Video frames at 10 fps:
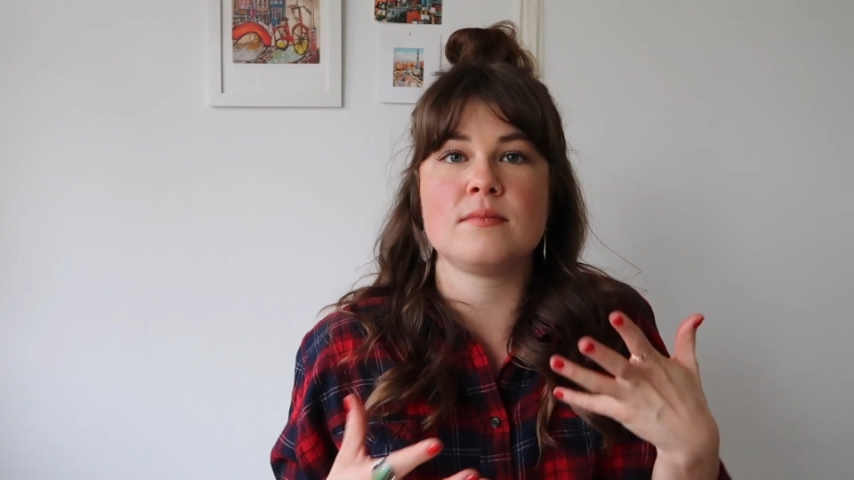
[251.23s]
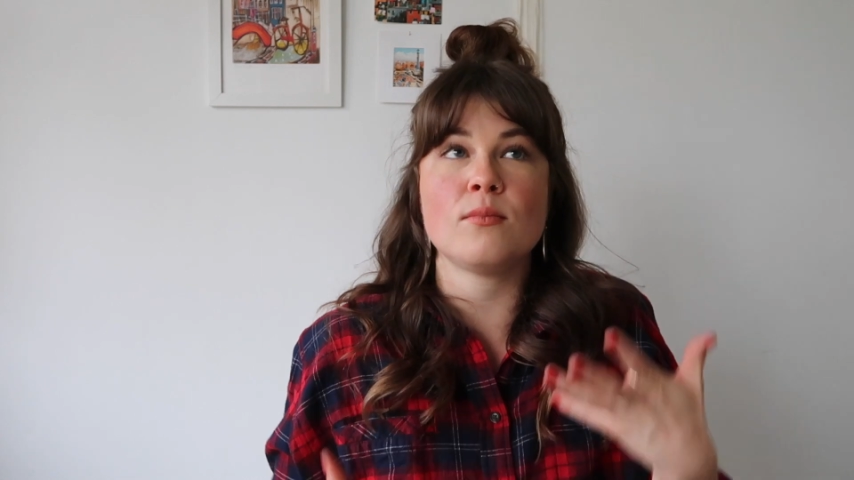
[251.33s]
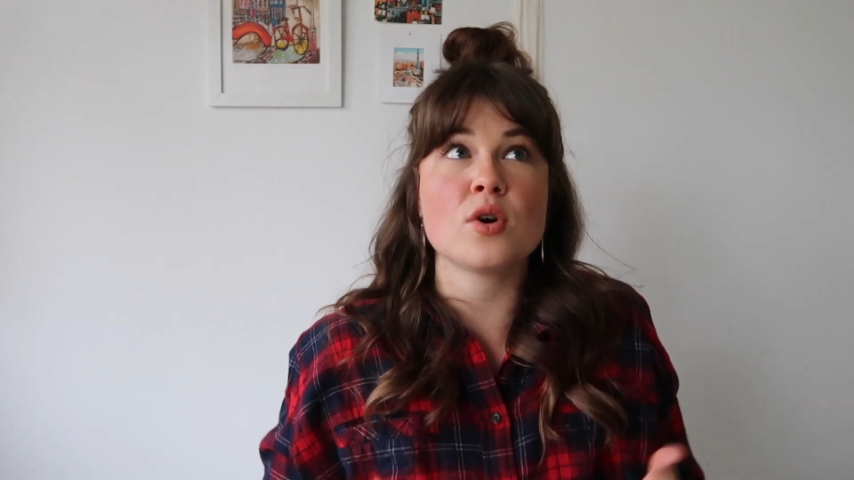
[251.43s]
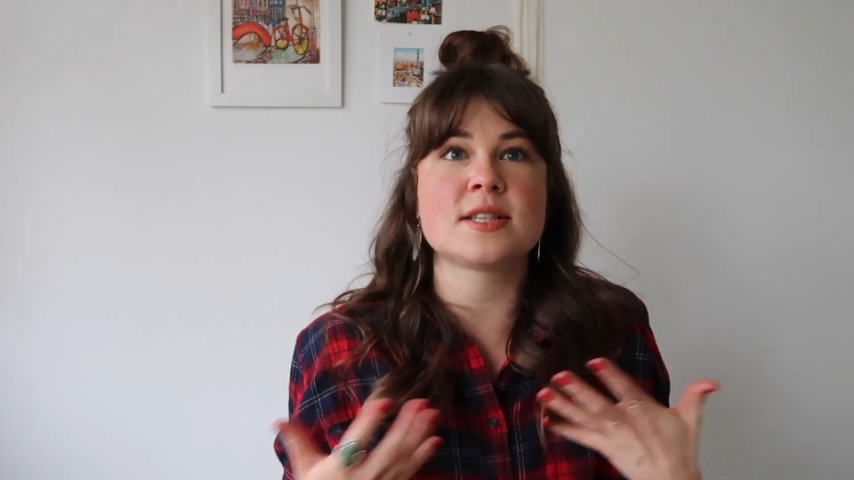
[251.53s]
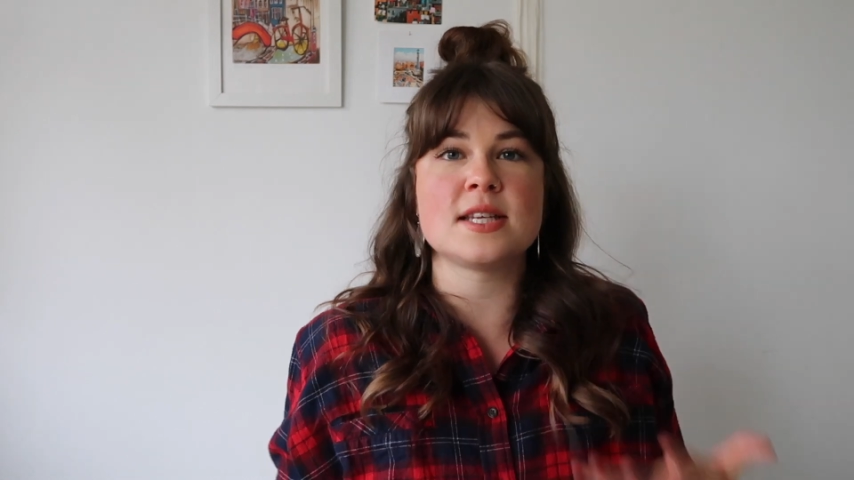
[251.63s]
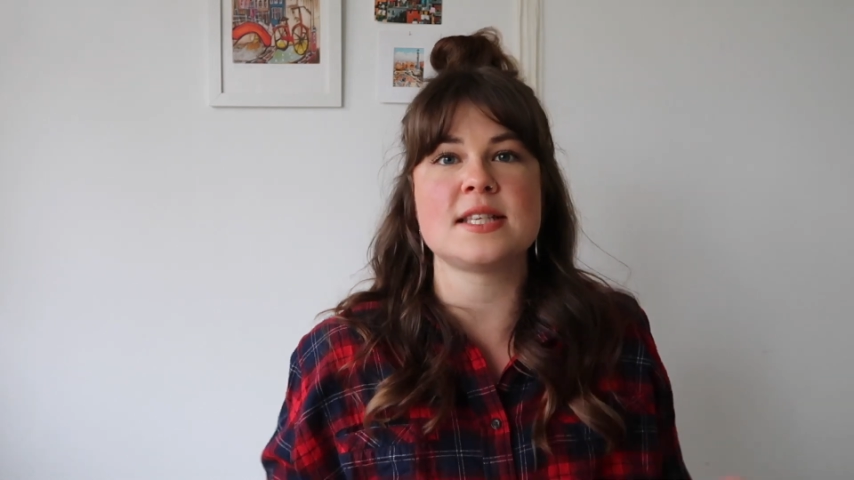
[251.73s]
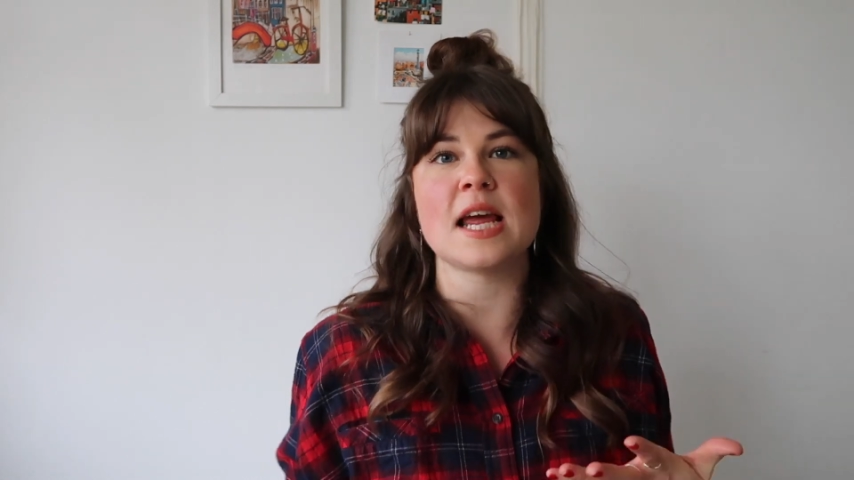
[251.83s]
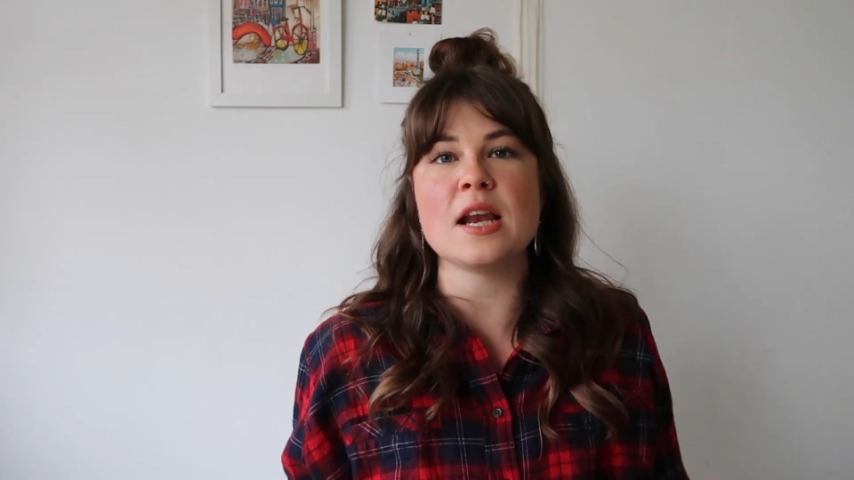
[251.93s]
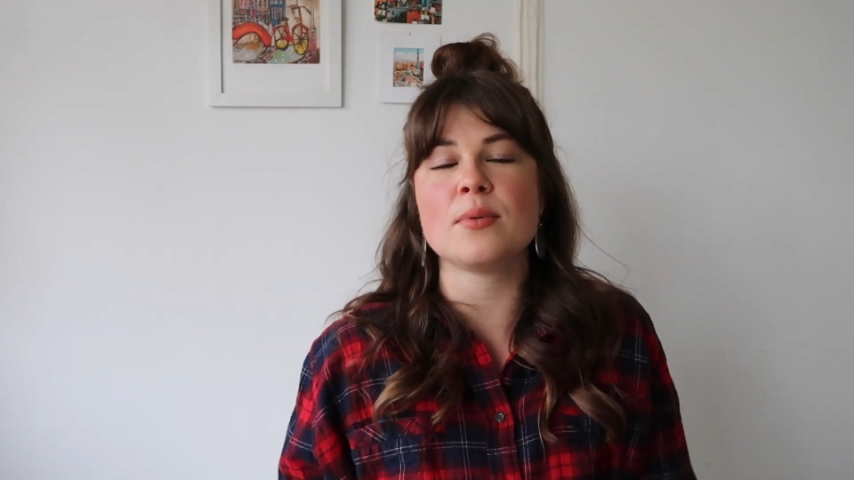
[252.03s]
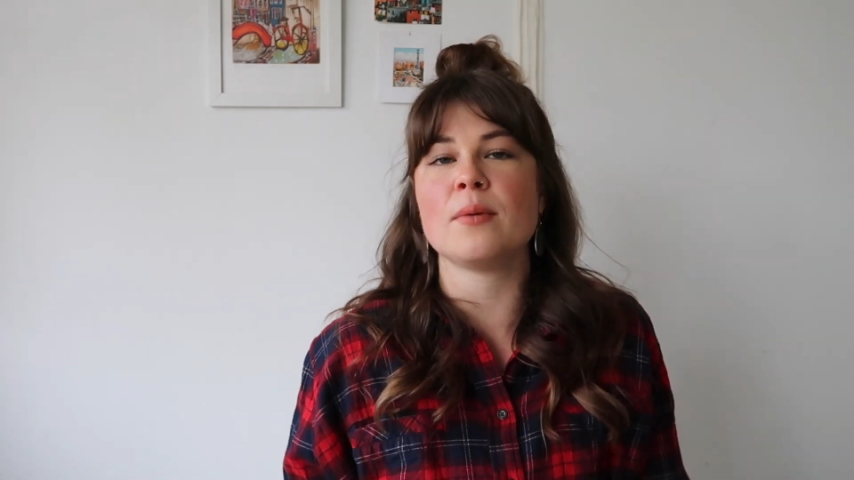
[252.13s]
more
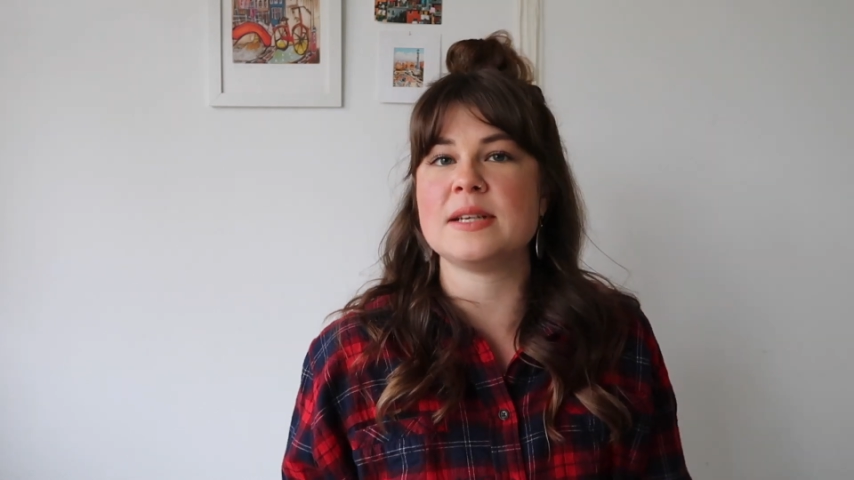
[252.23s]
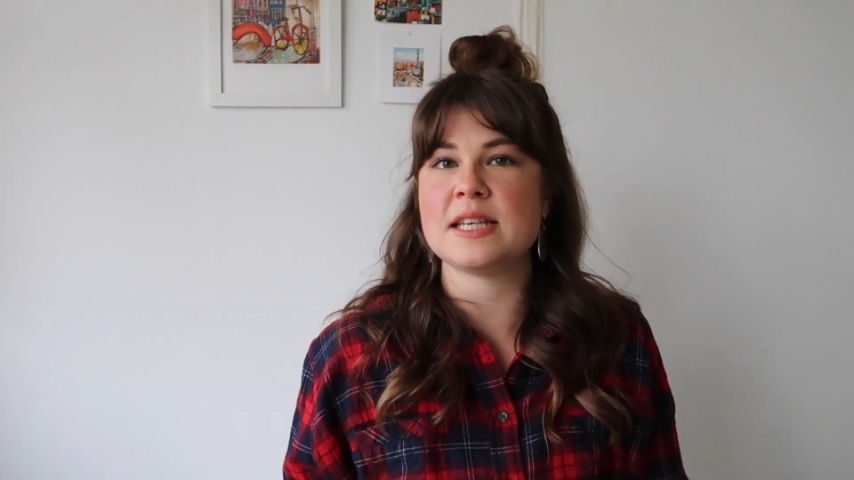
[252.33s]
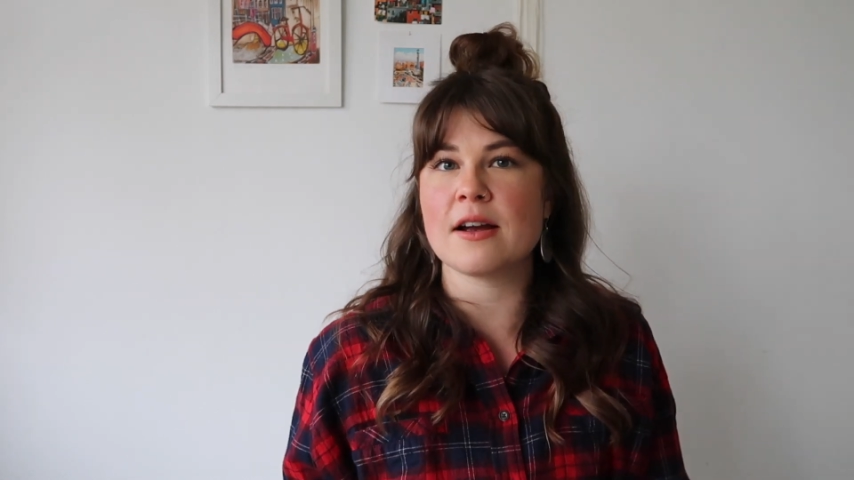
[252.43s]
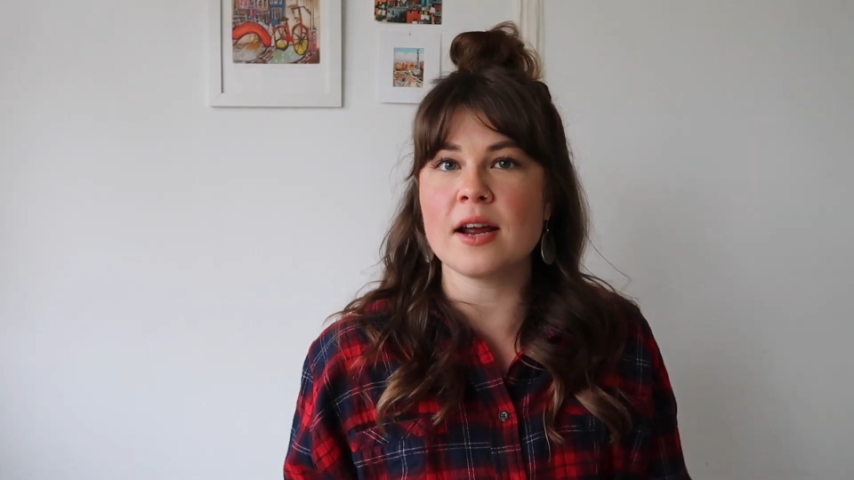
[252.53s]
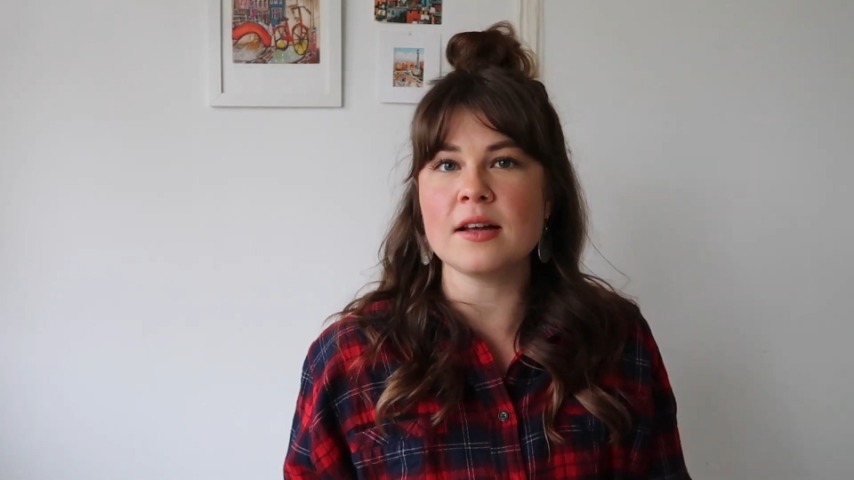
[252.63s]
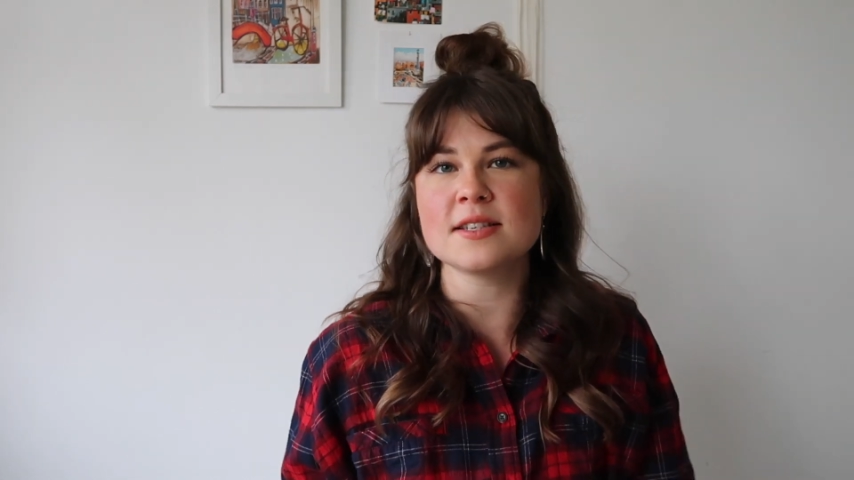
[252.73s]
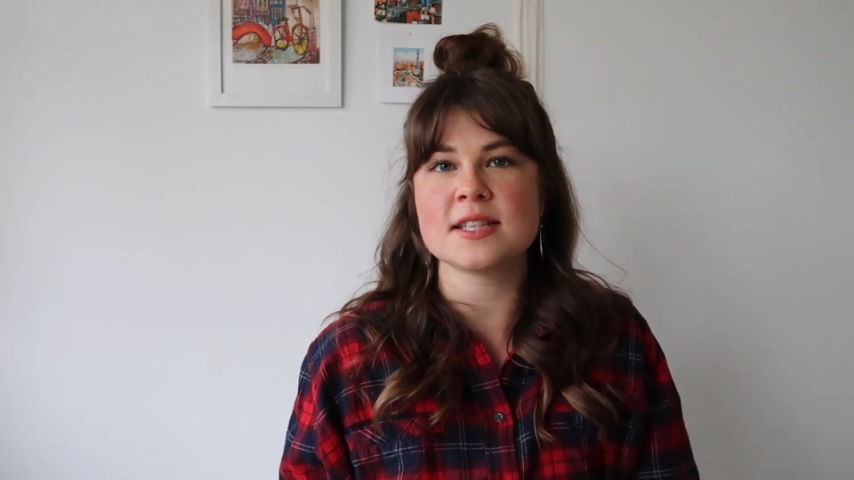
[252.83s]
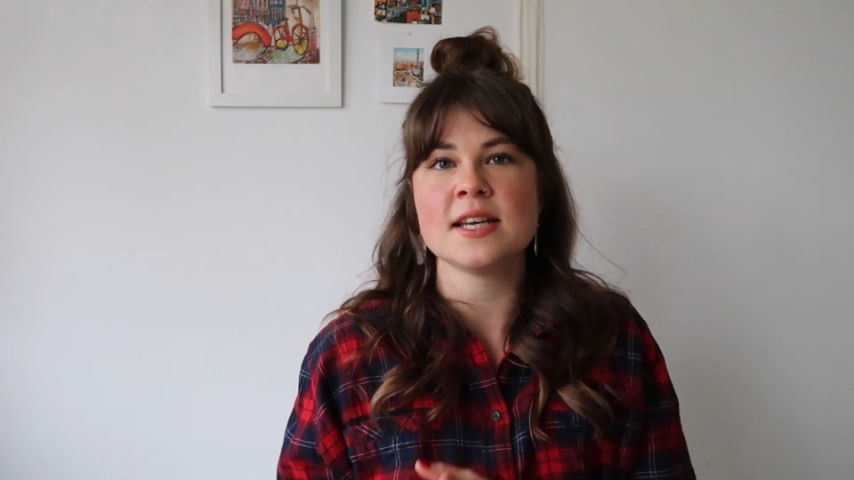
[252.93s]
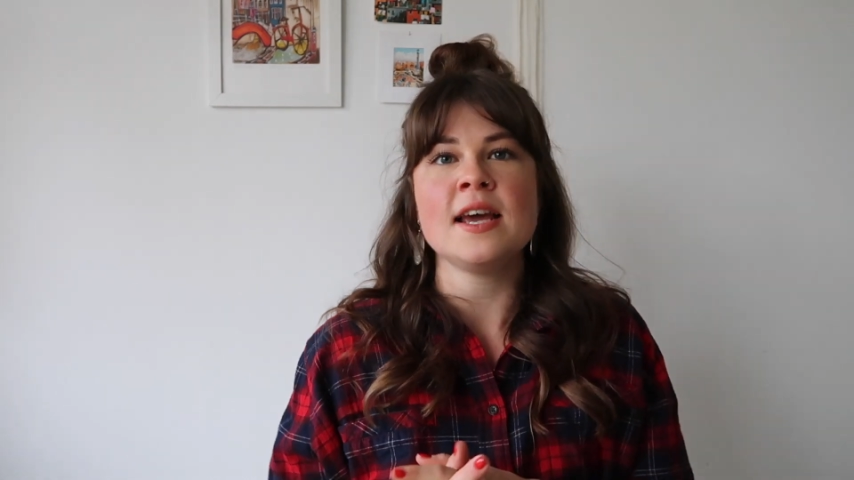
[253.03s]
sustainable materials.